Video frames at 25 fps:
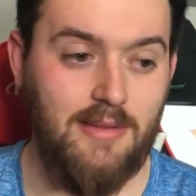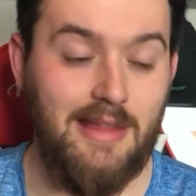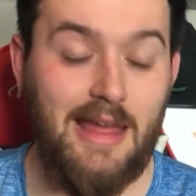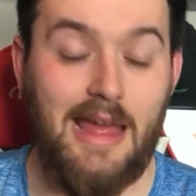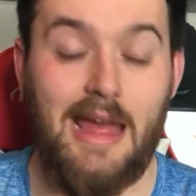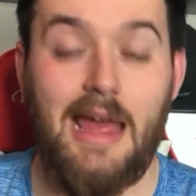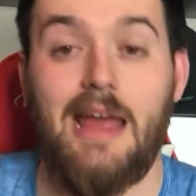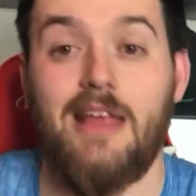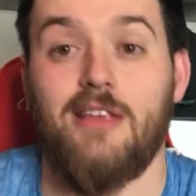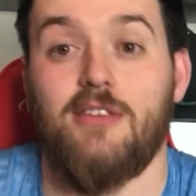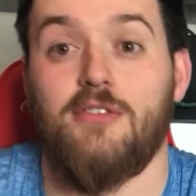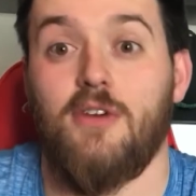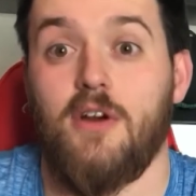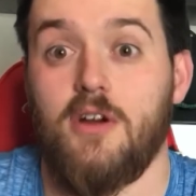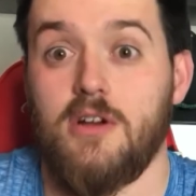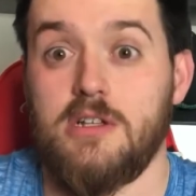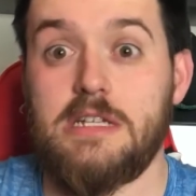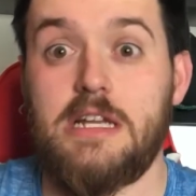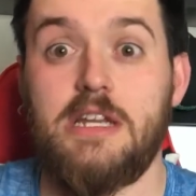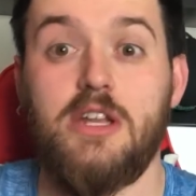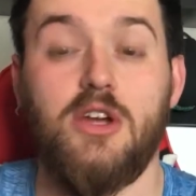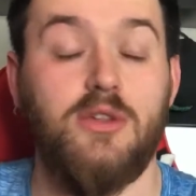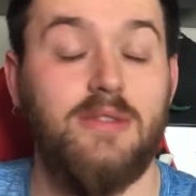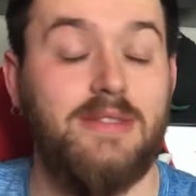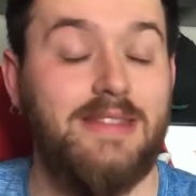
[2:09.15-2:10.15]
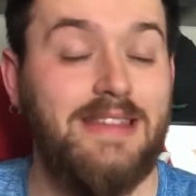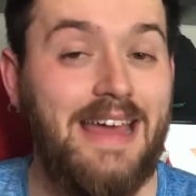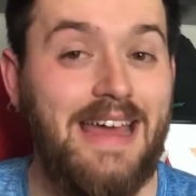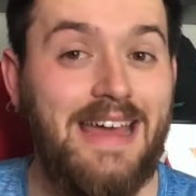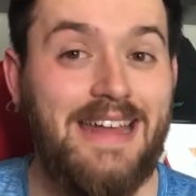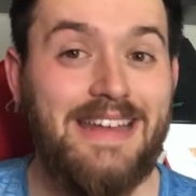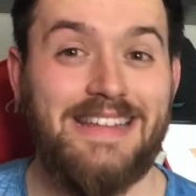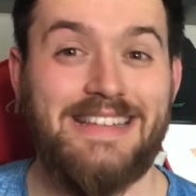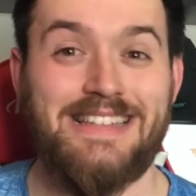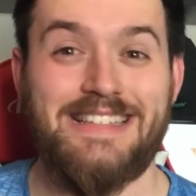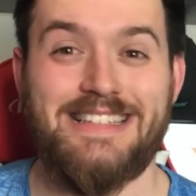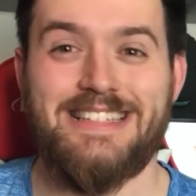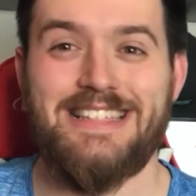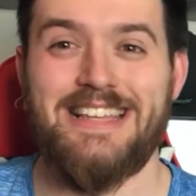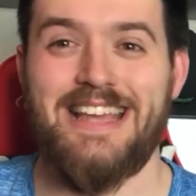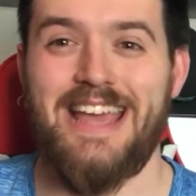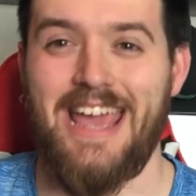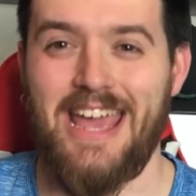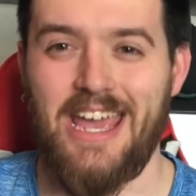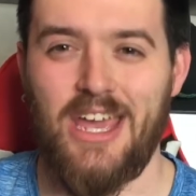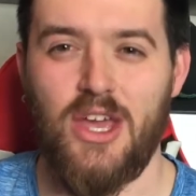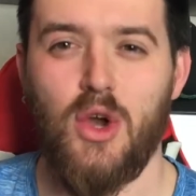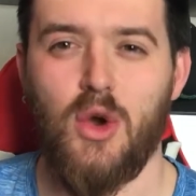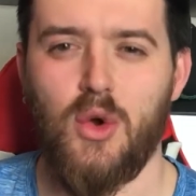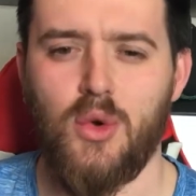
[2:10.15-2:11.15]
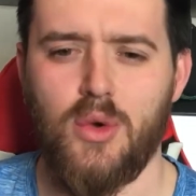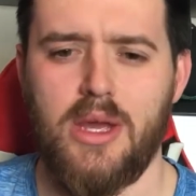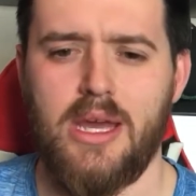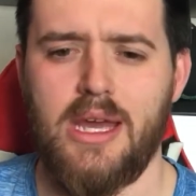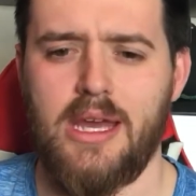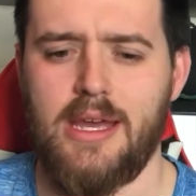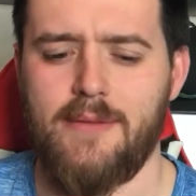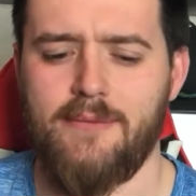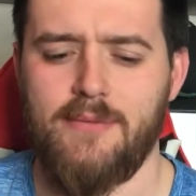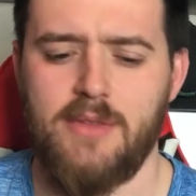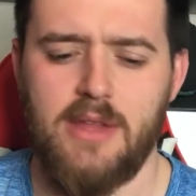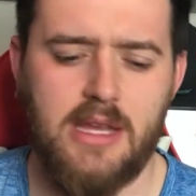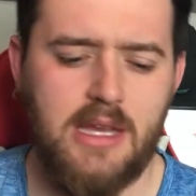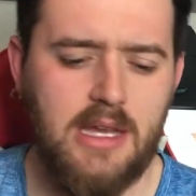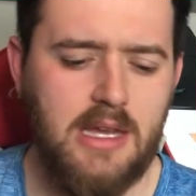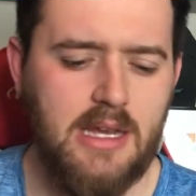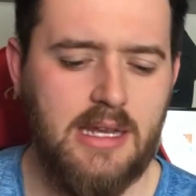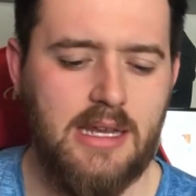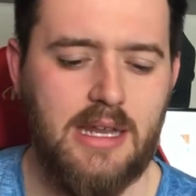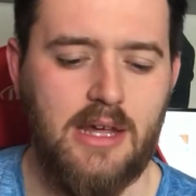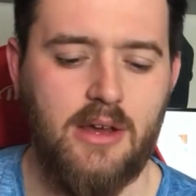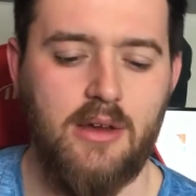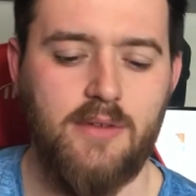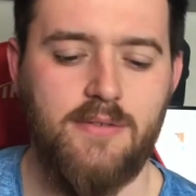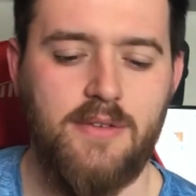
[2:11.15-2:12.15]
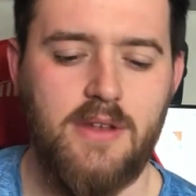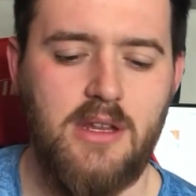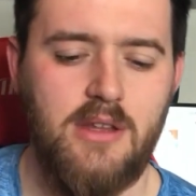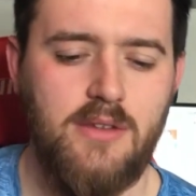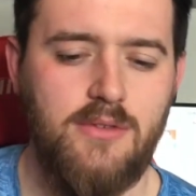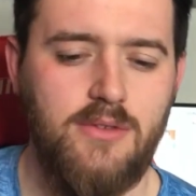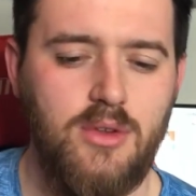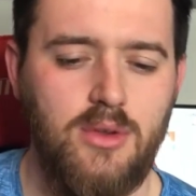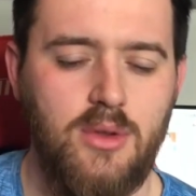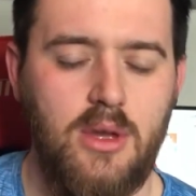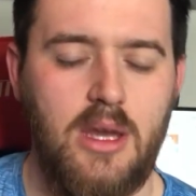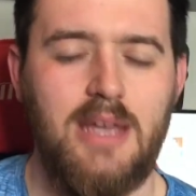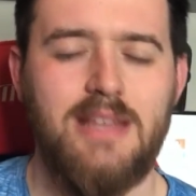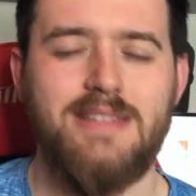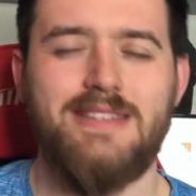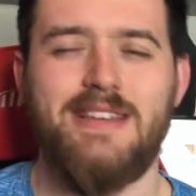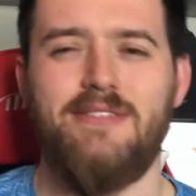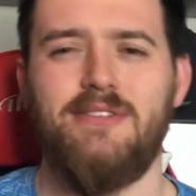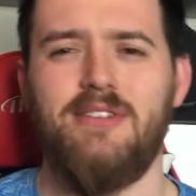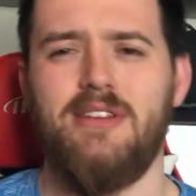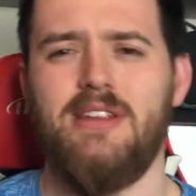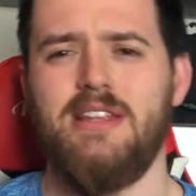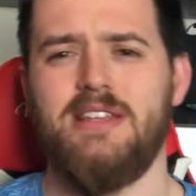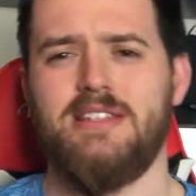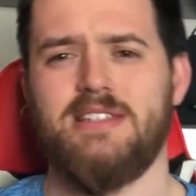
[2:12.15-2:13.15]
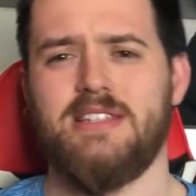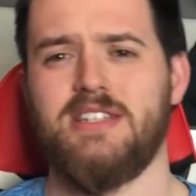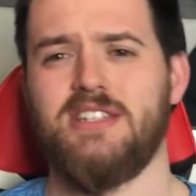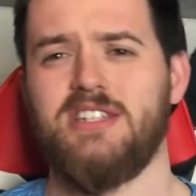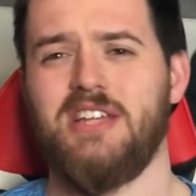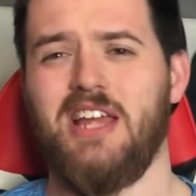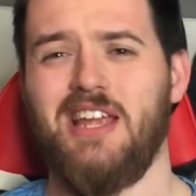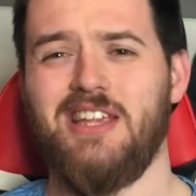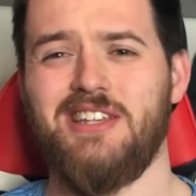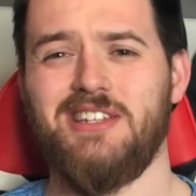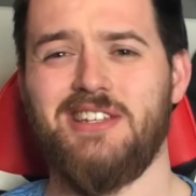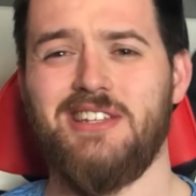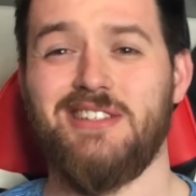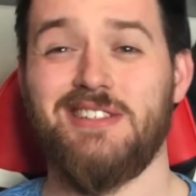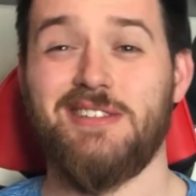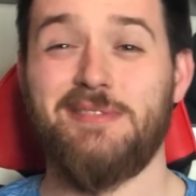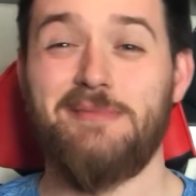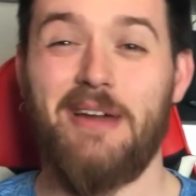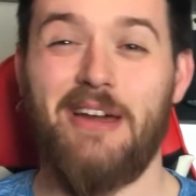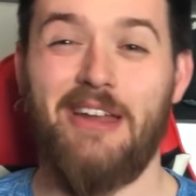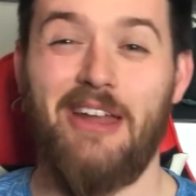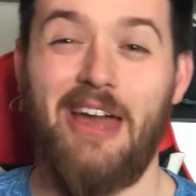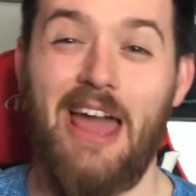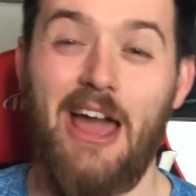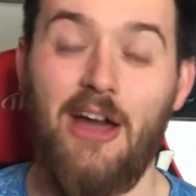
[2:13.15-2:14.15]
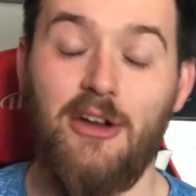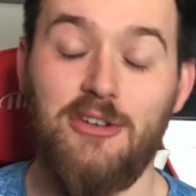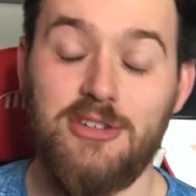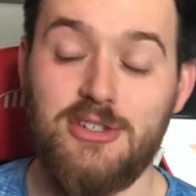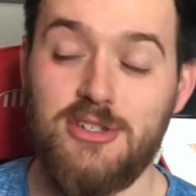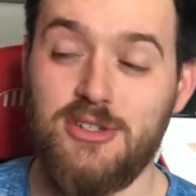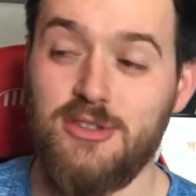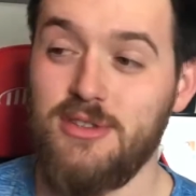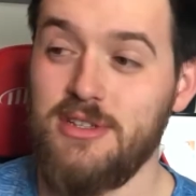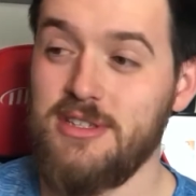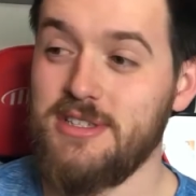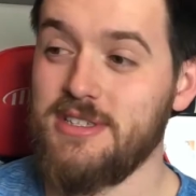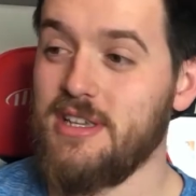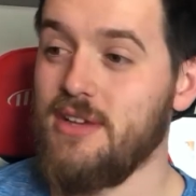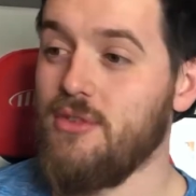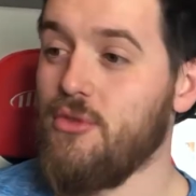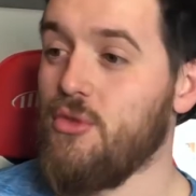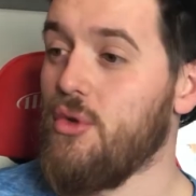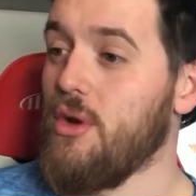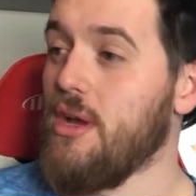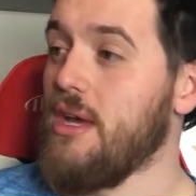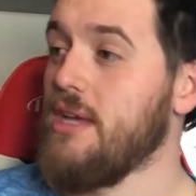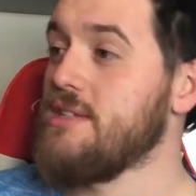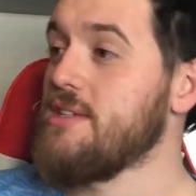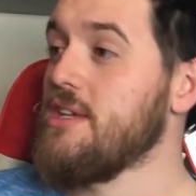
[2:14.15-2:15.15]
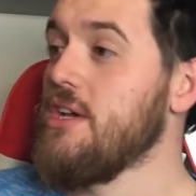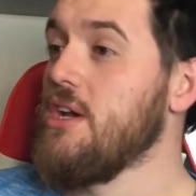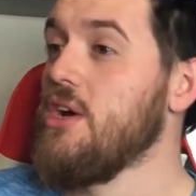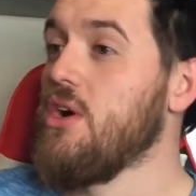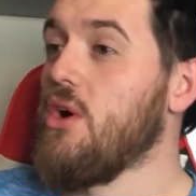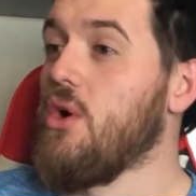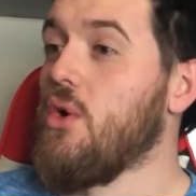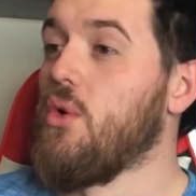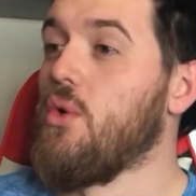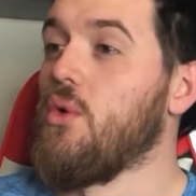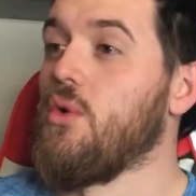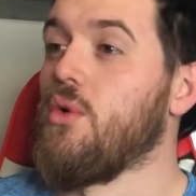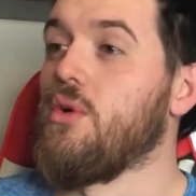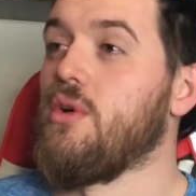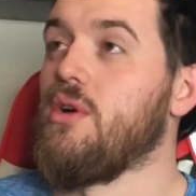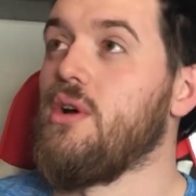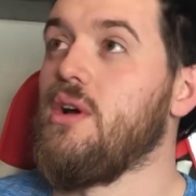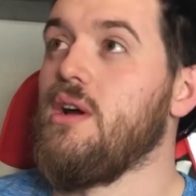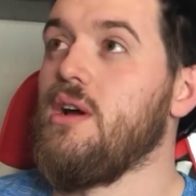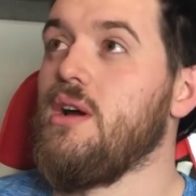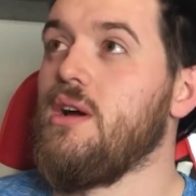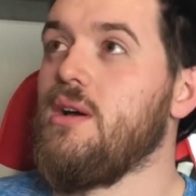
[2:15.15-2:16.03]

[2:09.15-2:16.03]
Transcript: As far as I know, that is a-okay. Now, if any of you guys have any suggestions about how to do these giveaways, or